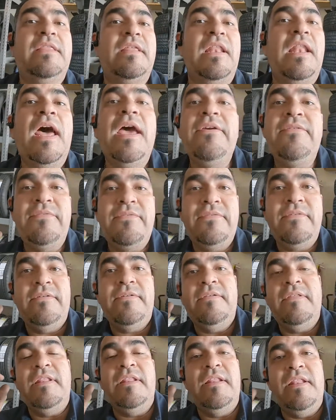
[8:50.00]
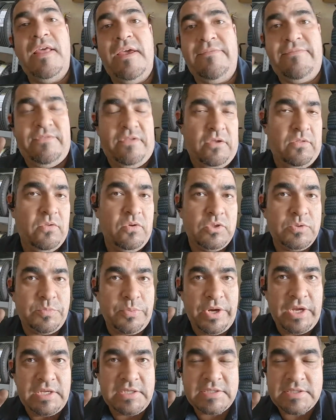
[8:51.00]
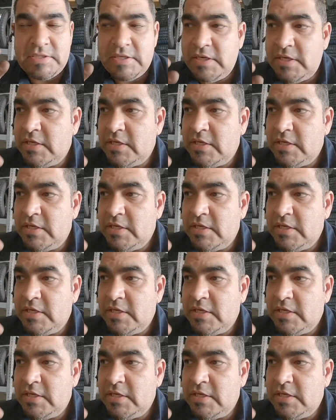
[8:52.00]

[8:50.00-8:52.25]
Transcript: life left on those brakes.